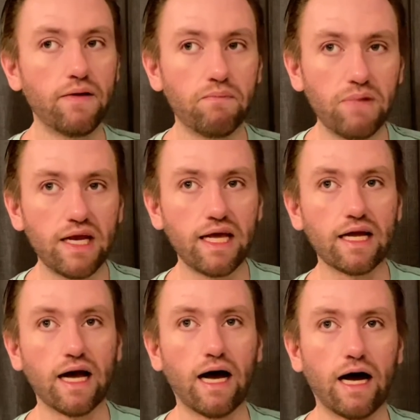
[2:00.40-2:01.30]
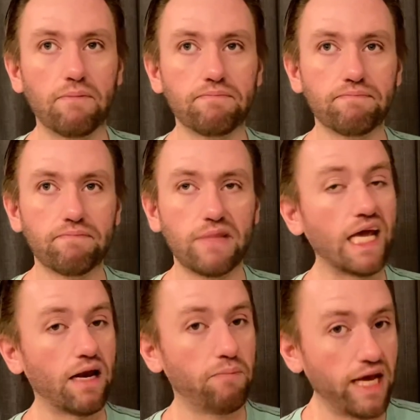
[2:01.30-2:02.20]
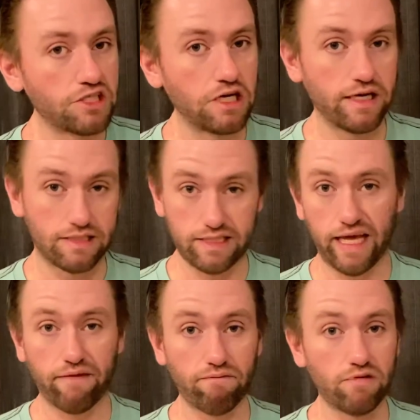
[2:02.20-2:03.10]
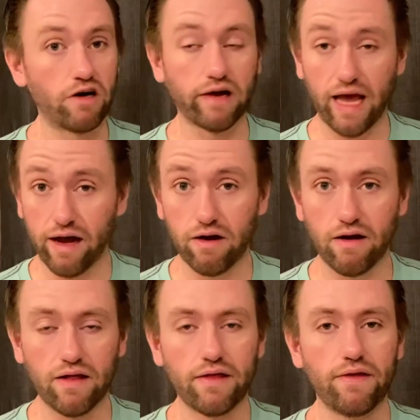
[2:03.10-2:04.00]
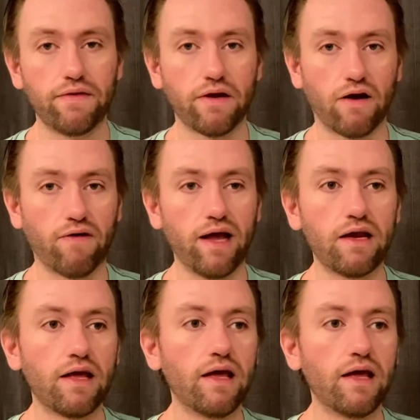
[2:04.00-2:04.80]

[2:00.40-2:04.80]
meaning the animation doesn't take long at all. All right?